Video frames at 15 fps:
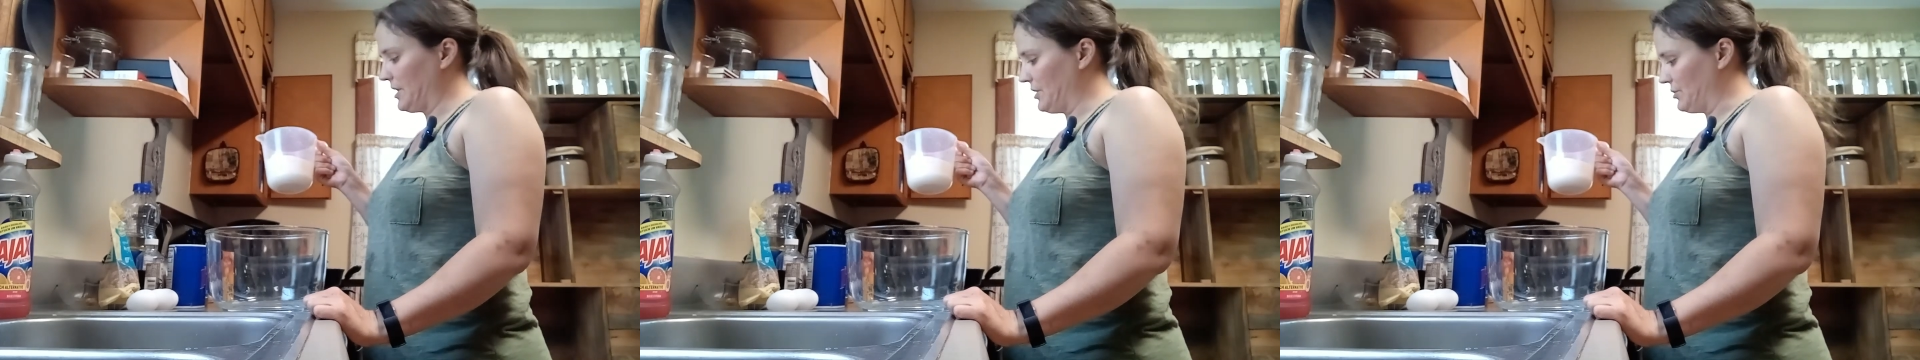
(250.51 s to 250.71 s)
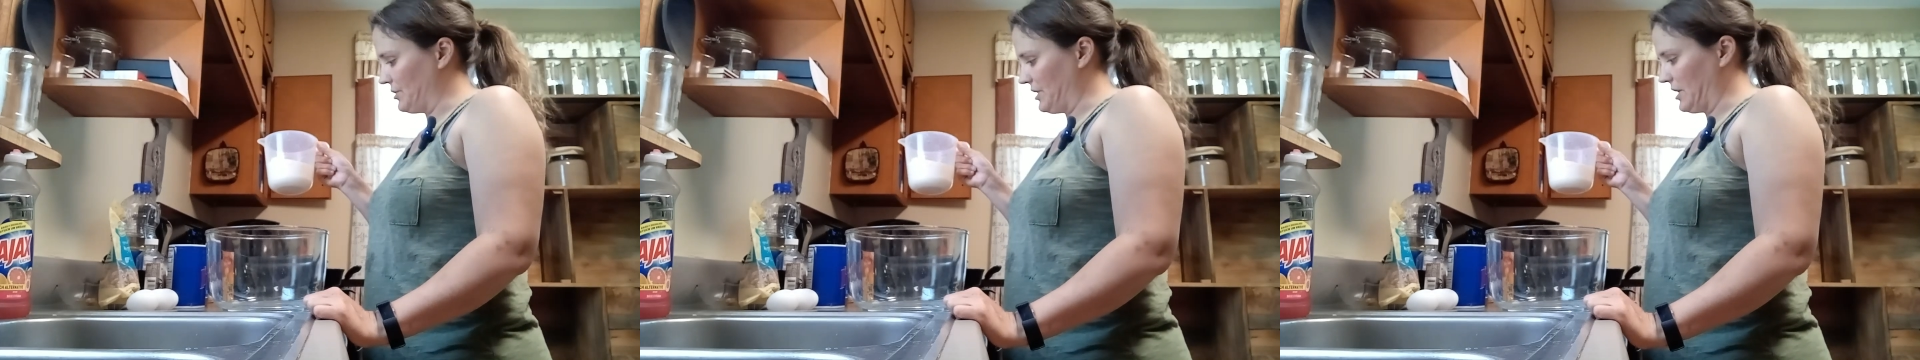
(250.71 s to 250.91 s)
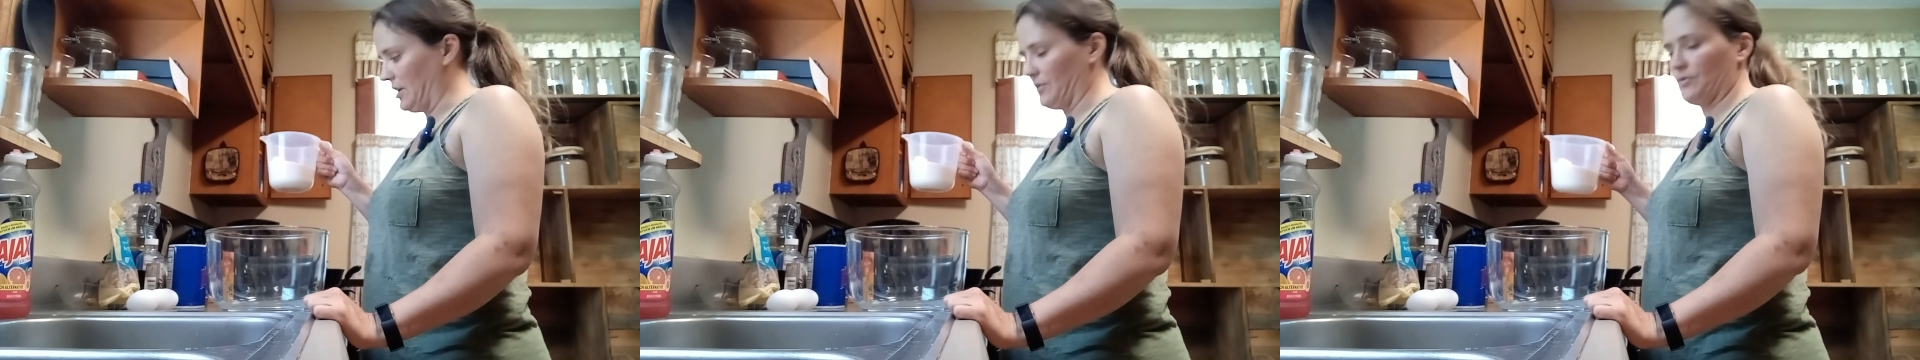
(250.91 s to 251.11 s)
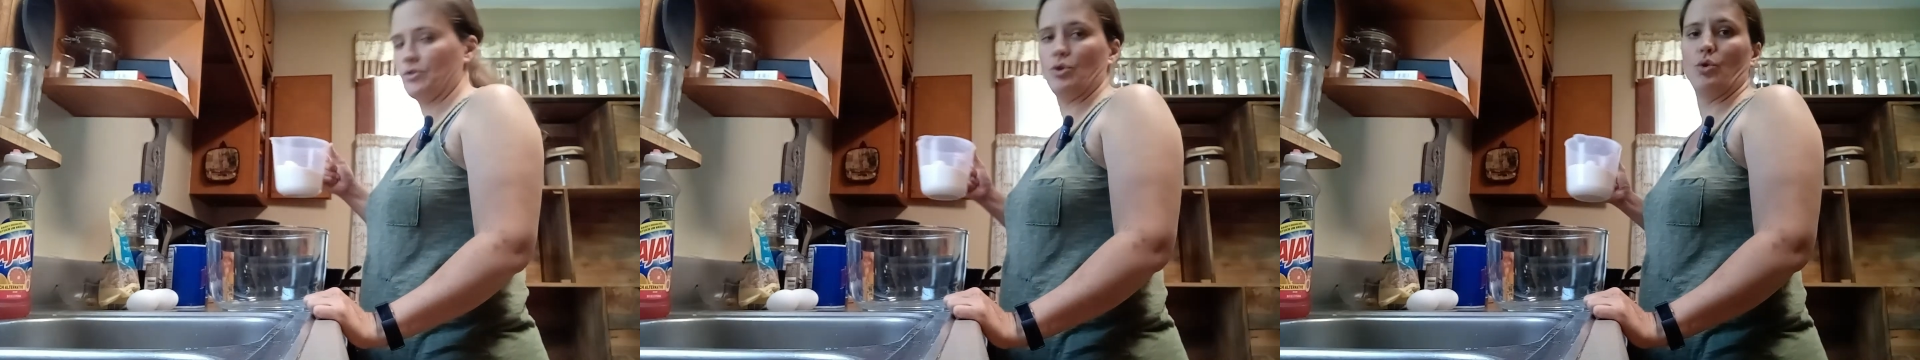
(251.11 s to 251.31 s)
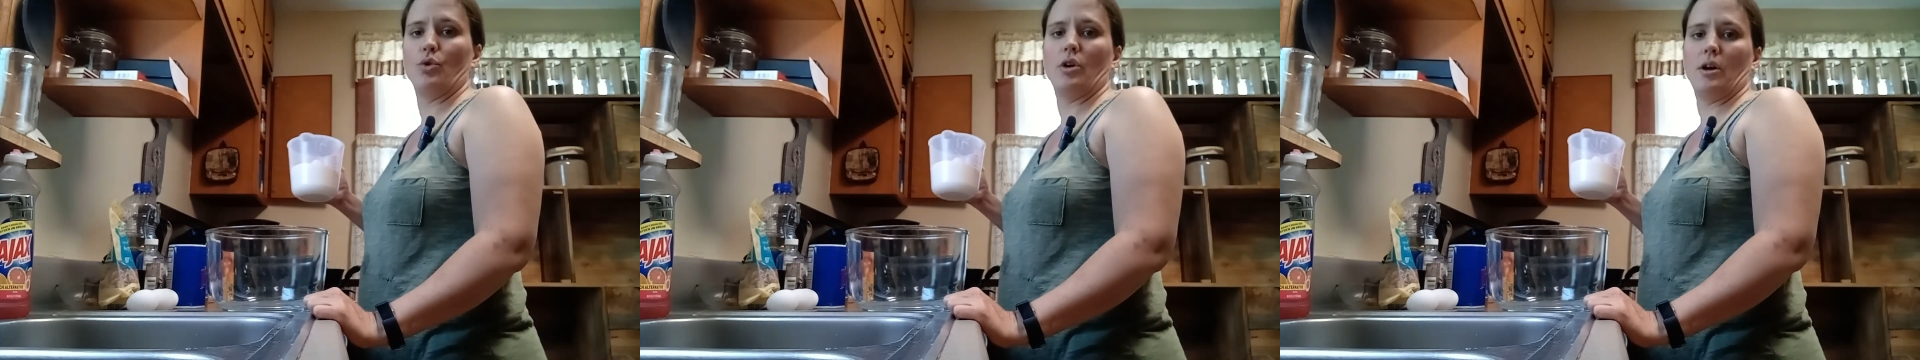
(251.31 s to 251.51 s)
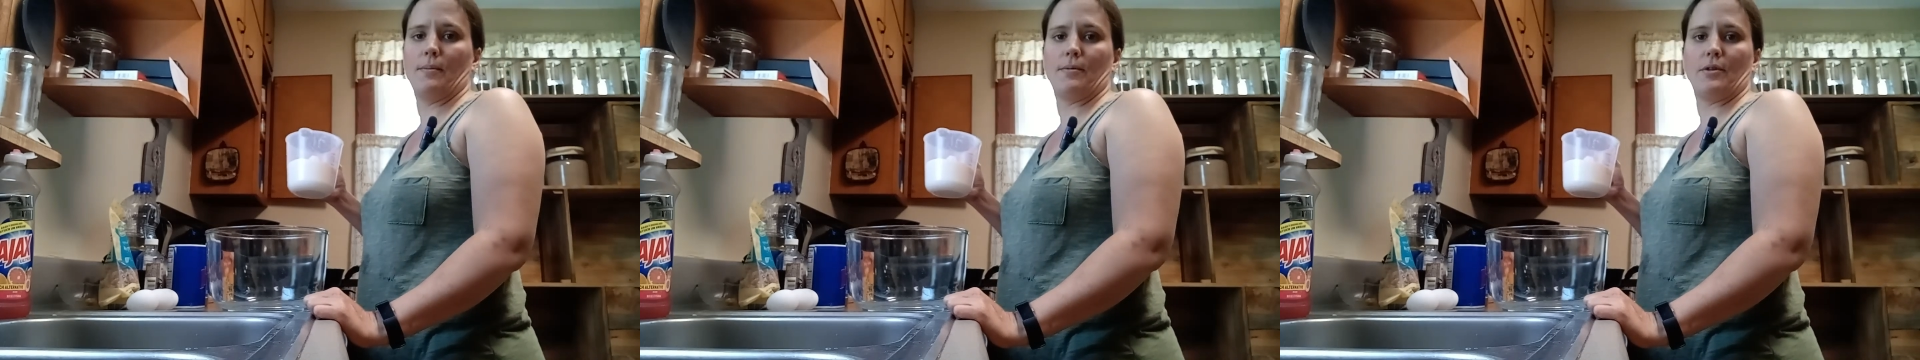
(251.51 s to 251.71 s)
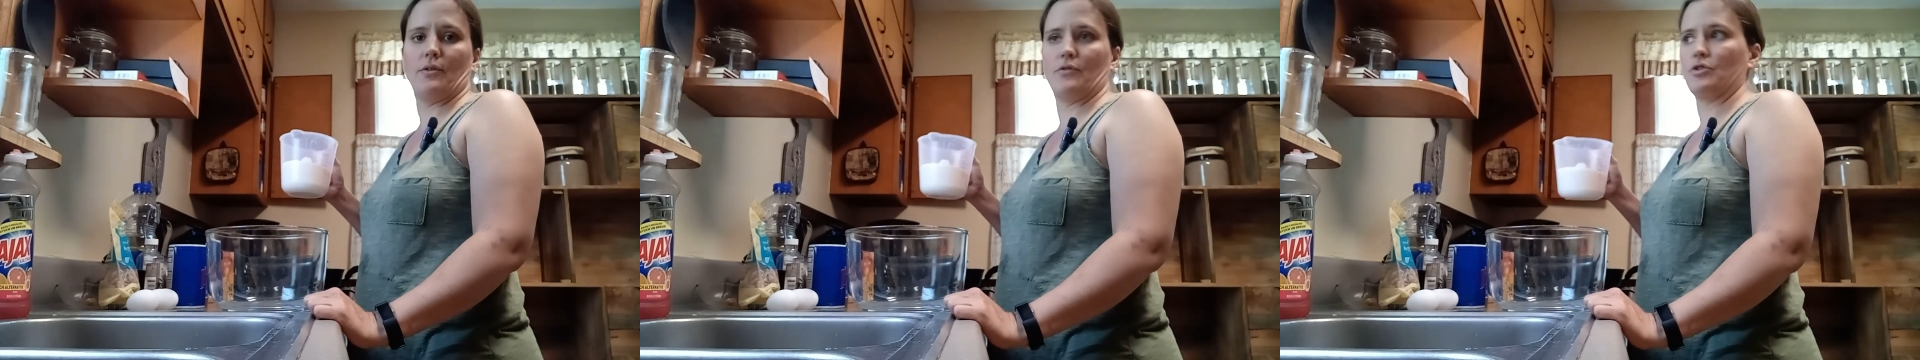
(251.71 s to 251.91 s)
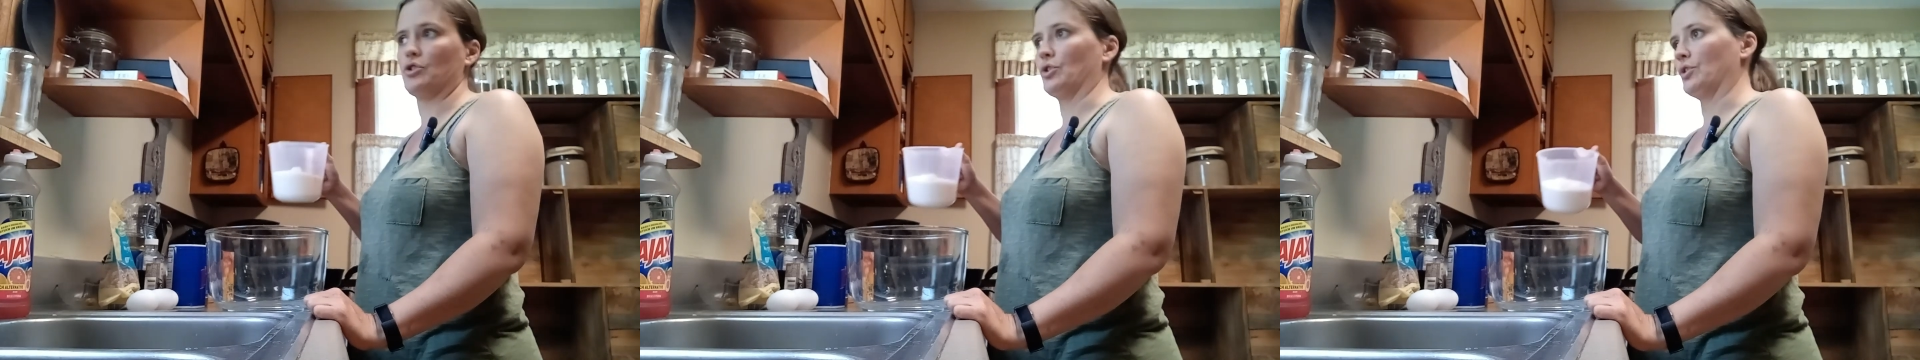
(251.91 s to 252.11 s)
I only have 2
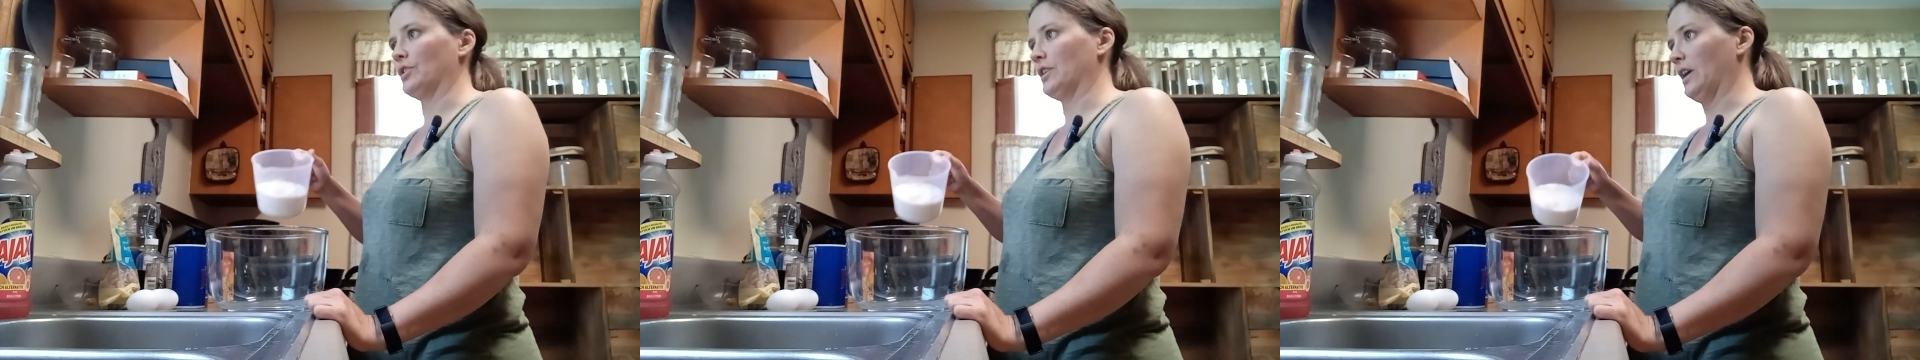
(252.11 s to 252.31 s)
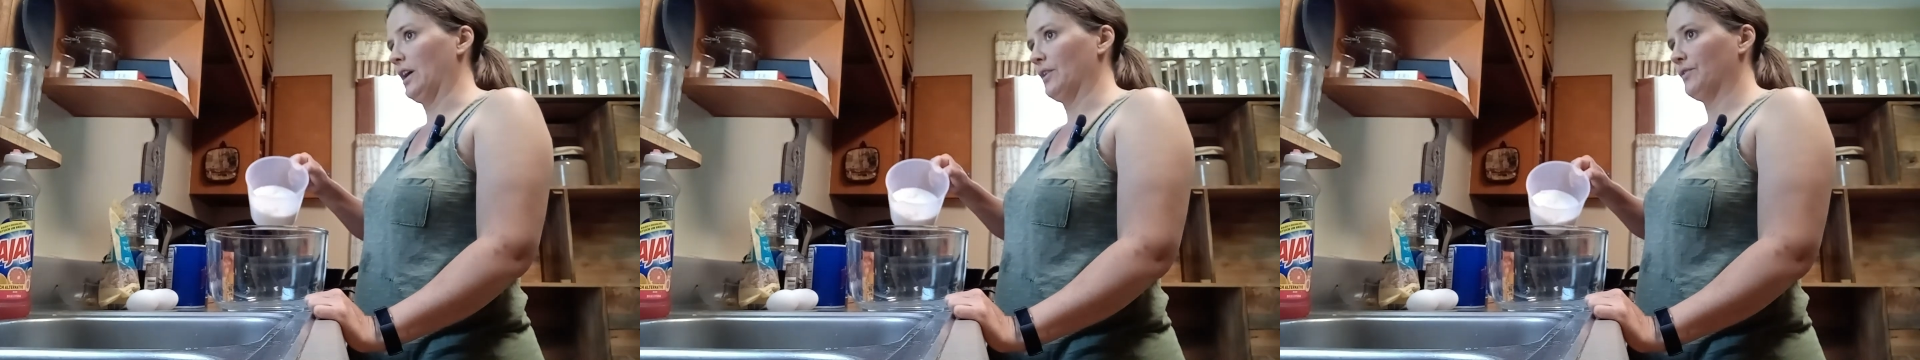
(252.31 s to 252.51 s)
cups of sugar.